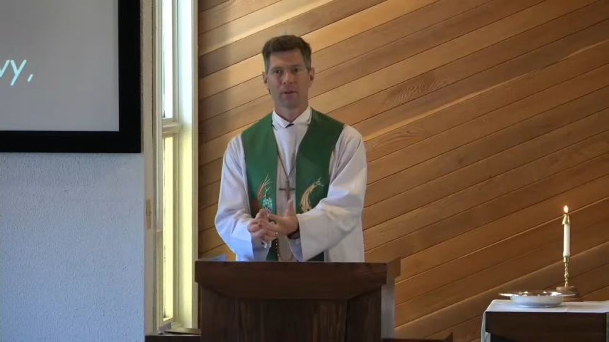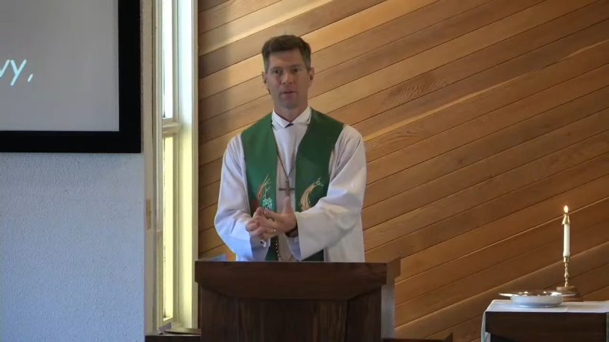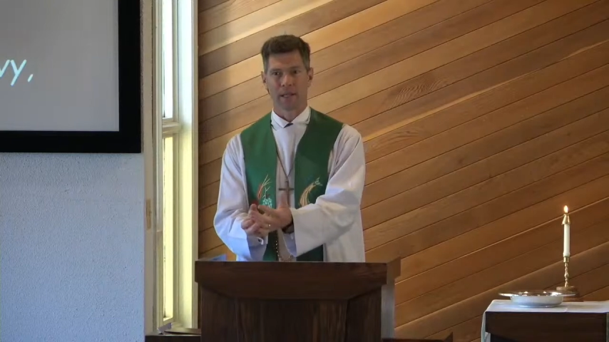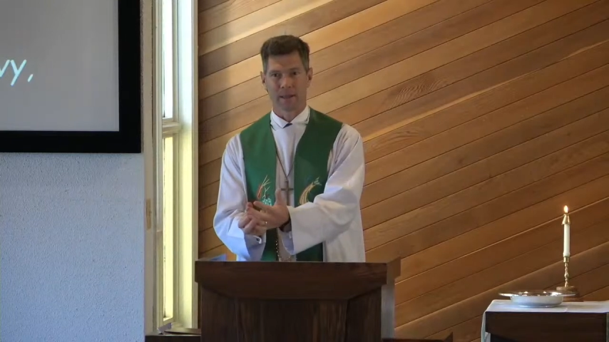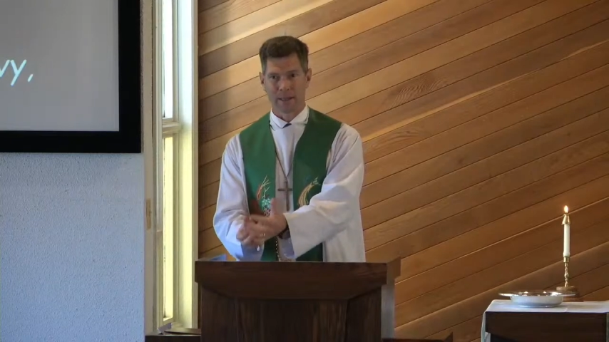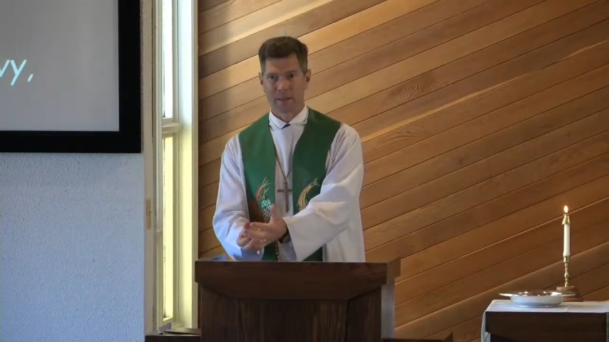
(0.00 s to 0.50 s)

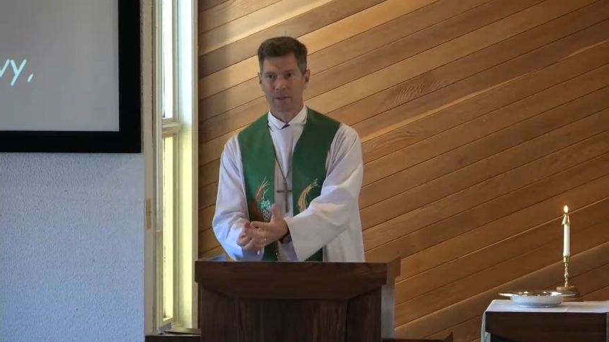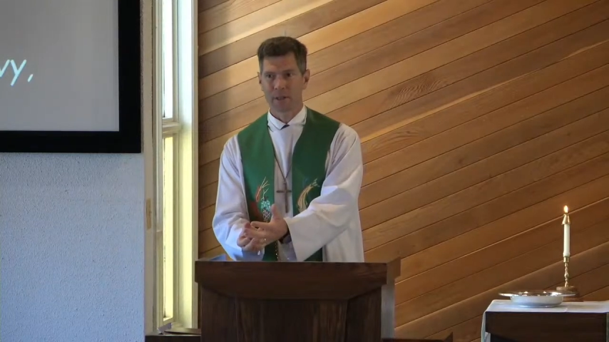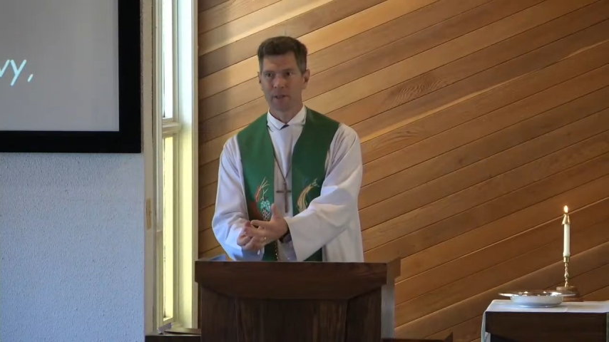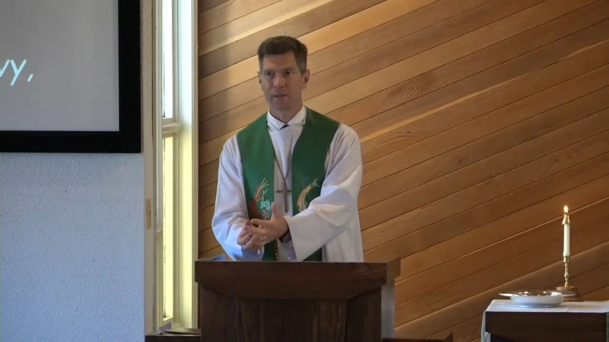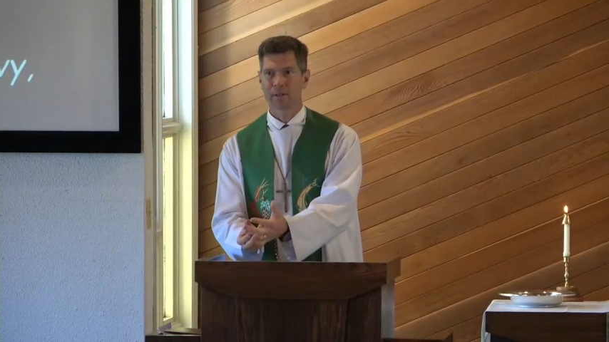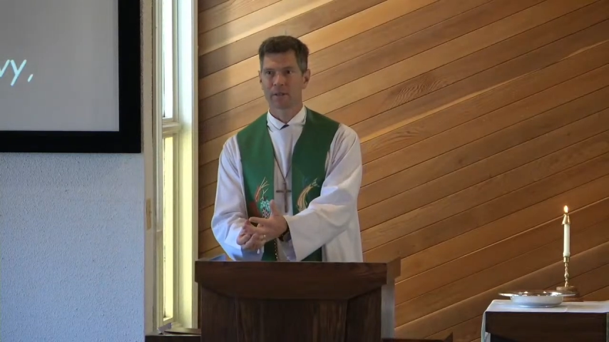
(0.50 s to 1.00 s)
that
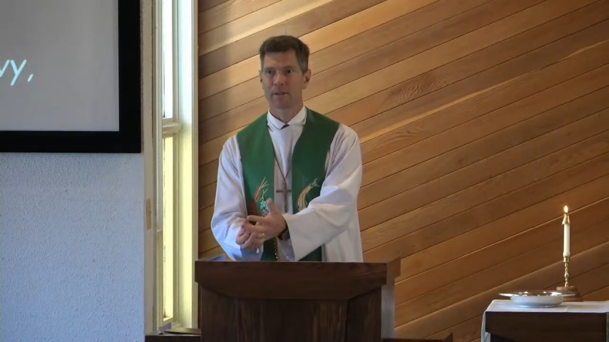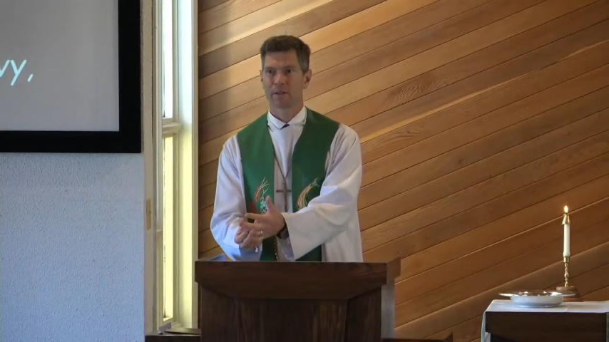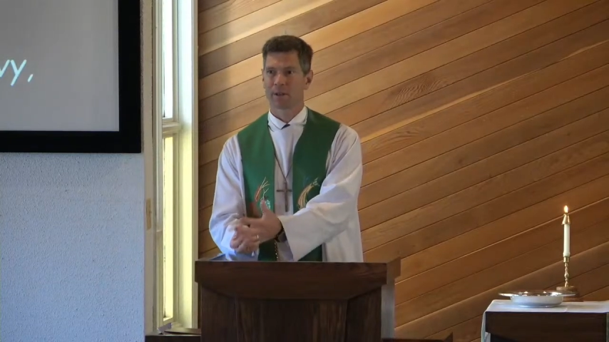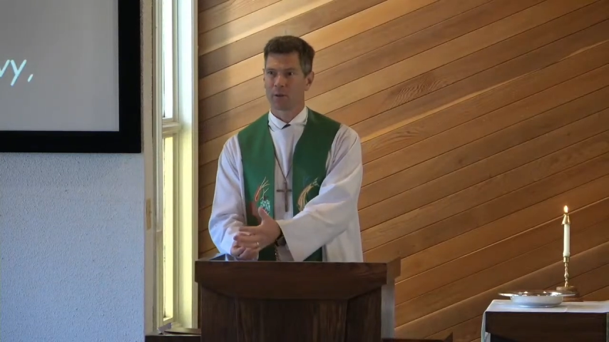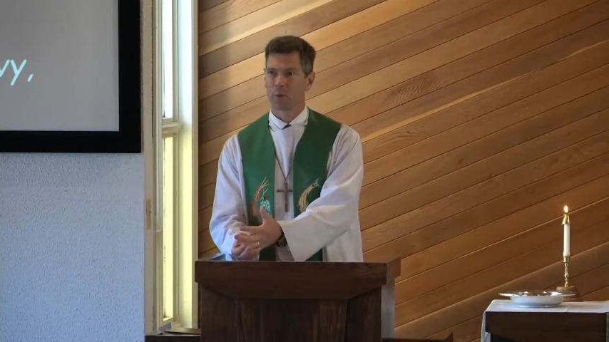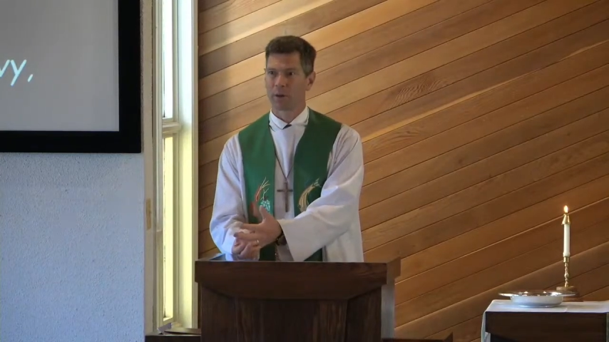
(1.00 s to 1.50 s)
listens
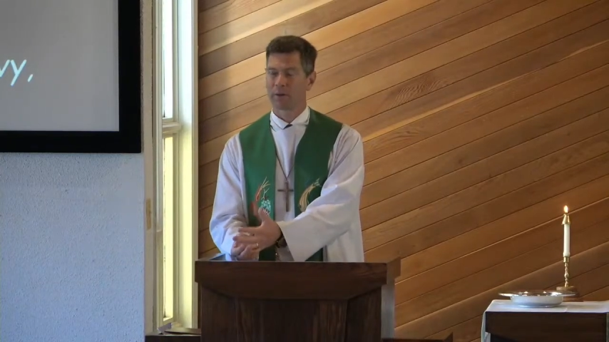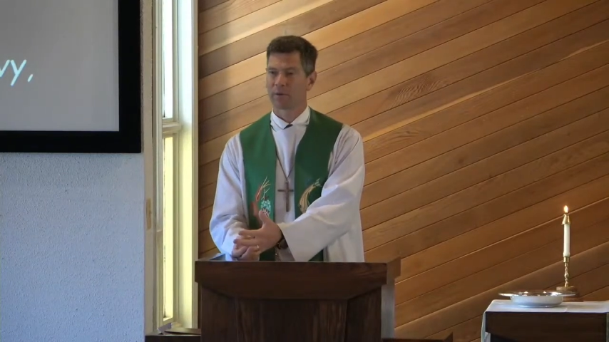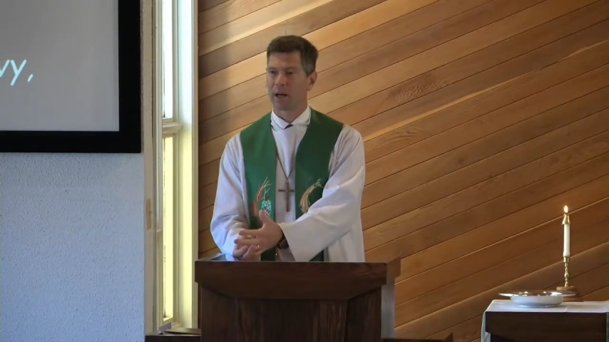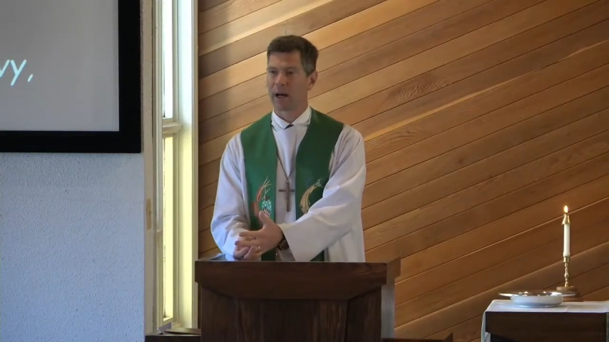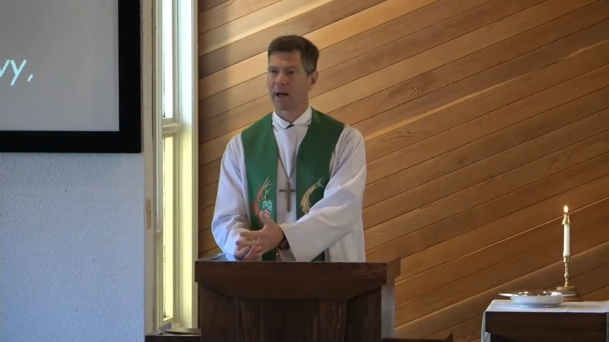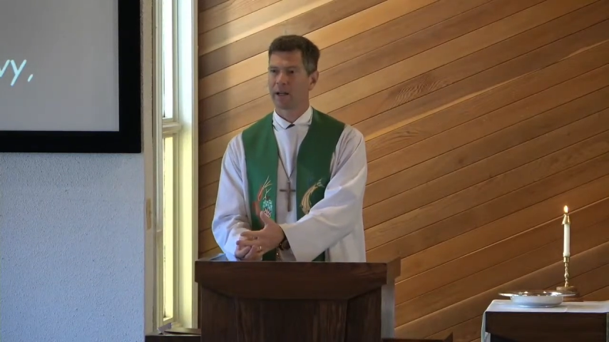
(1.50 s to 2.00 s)
to the word of
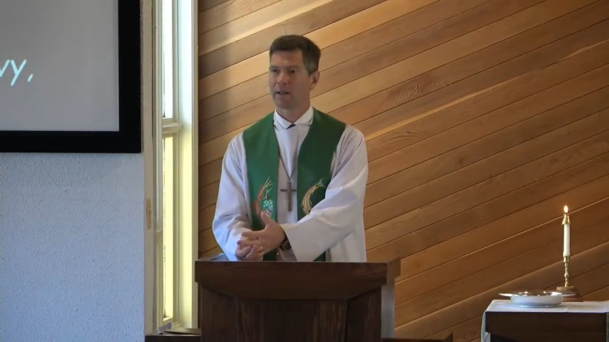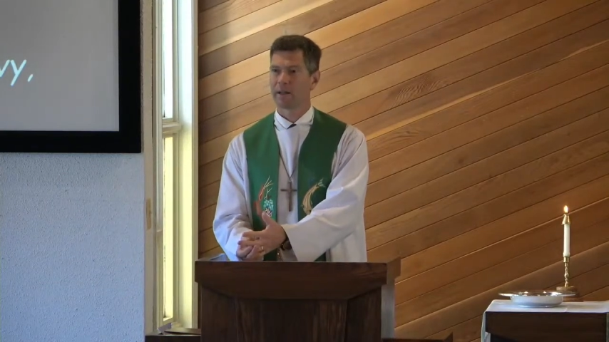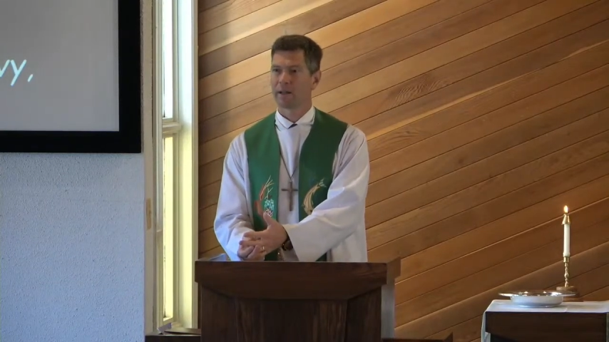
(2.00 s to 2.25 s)
God,